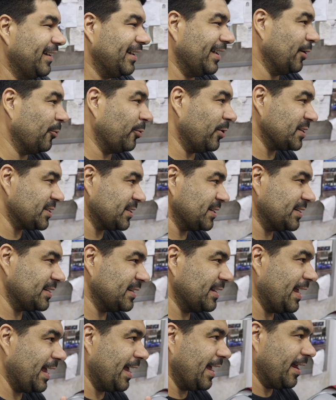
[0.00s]
It
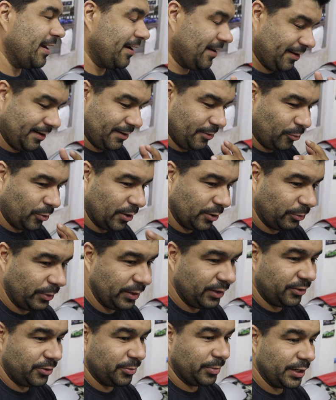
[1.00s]
wasn't. And what
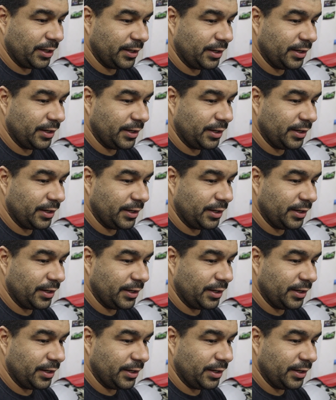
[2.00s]
went through my